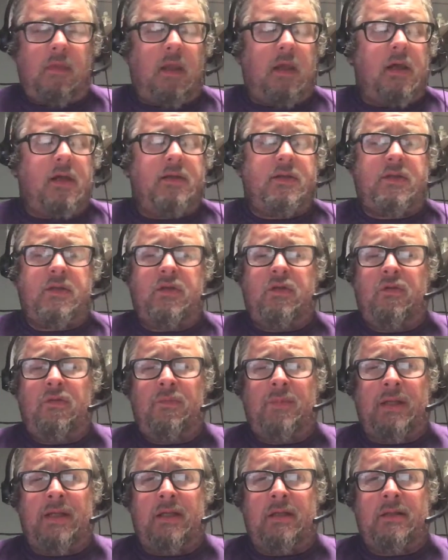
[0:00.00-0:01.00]
A two
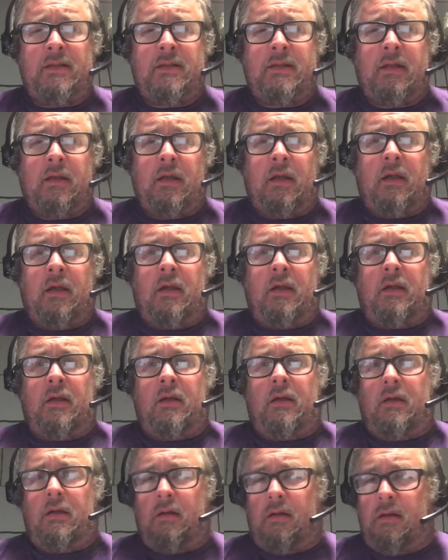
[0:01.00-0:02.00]
means,
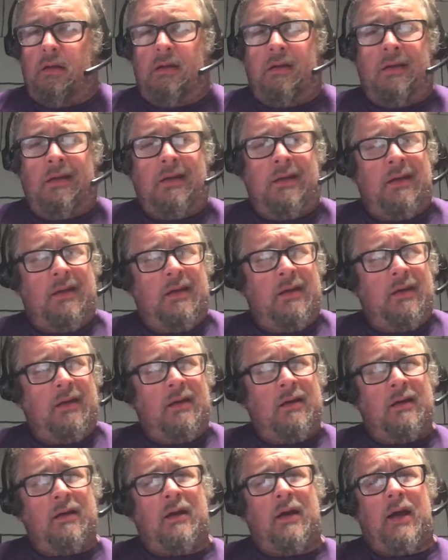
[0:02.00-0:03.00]

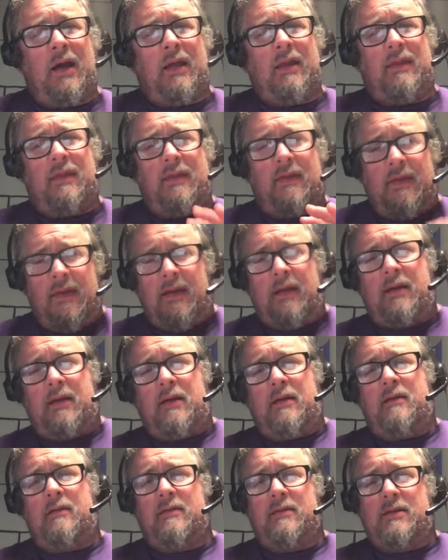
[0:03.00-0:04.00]
eh, I think I
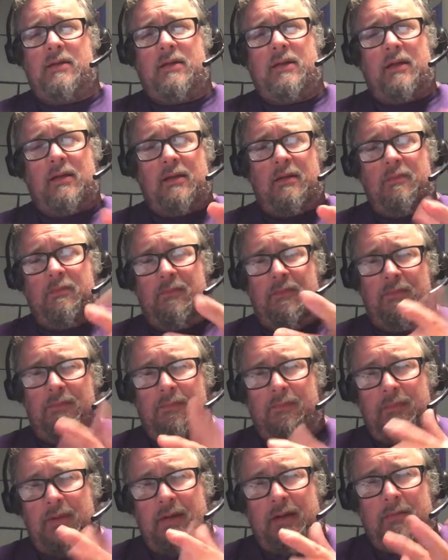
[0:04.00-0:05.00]
understand it,
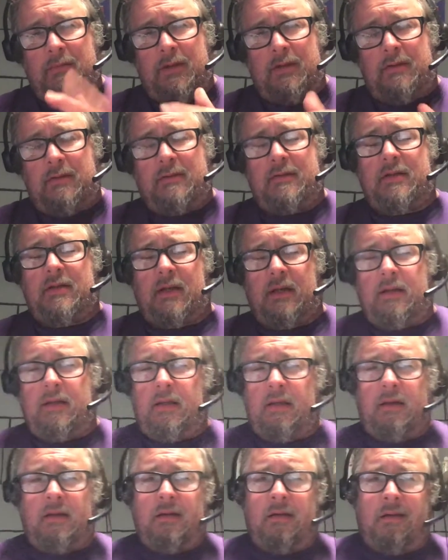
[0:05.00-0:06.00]
but I'm a little
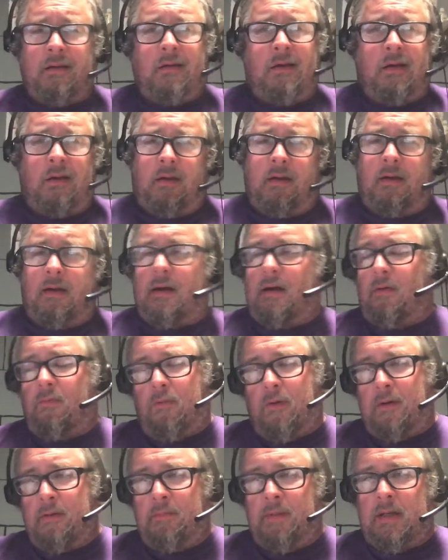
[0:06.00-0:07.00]
shaky. A
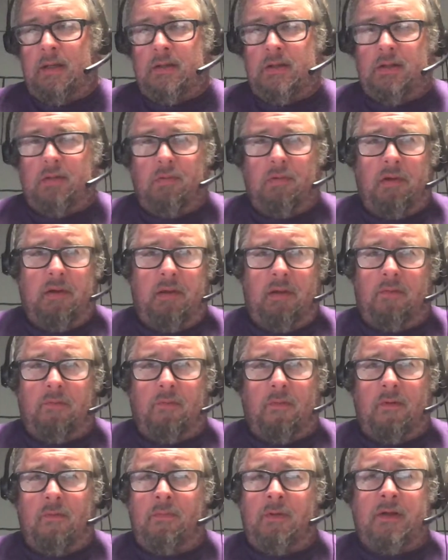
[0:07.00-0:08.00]
one means you were in the
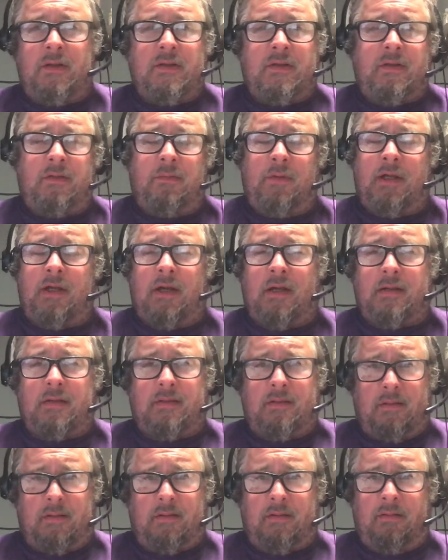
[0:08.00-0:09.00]
room consuming
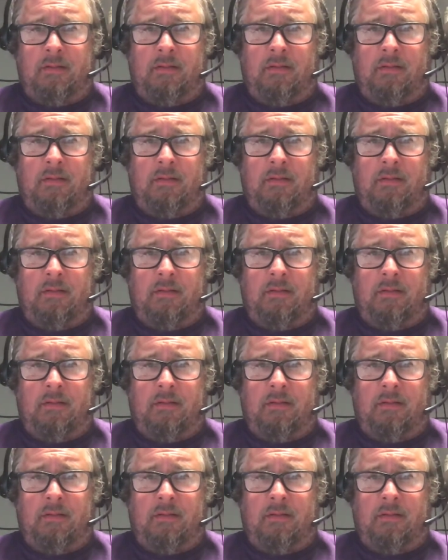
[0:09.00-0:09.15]
oxygen.